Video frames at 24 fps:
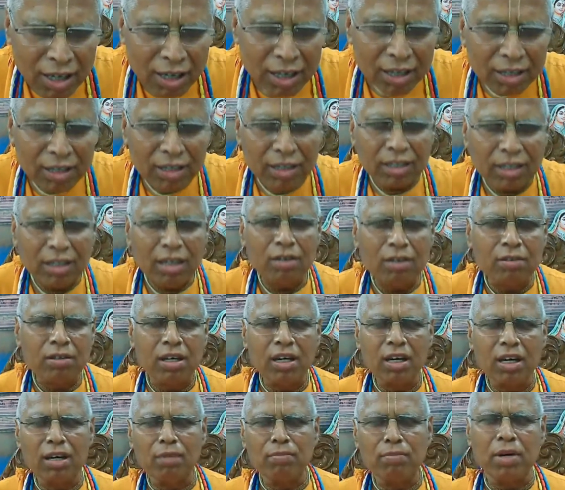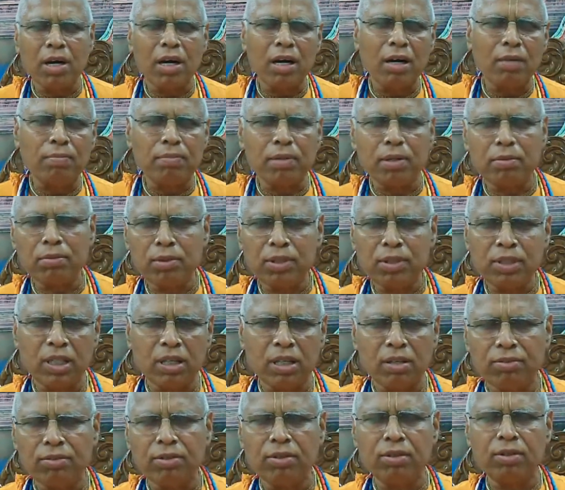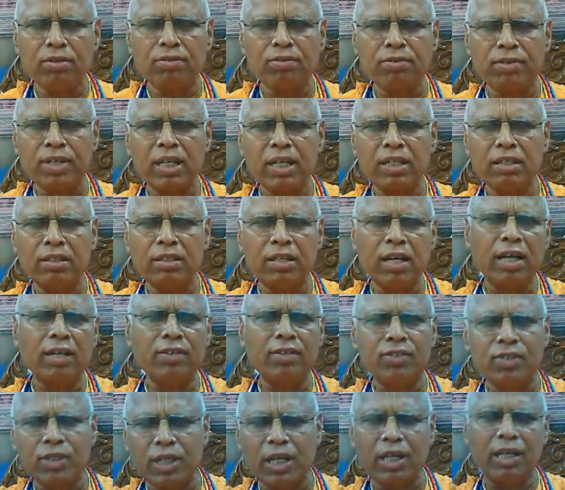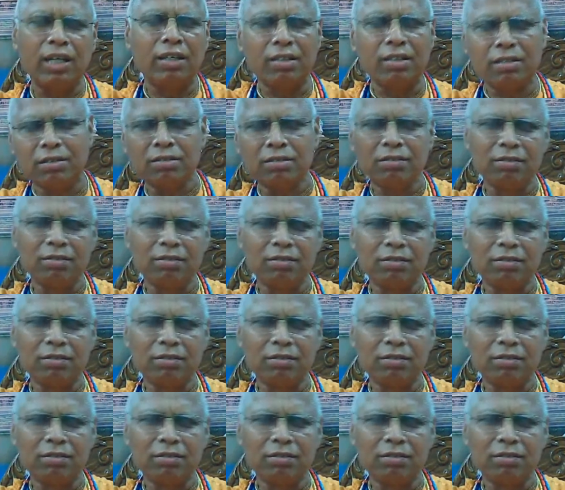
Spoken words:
and Gauranga Mahaprabhu is in the forefront dancing.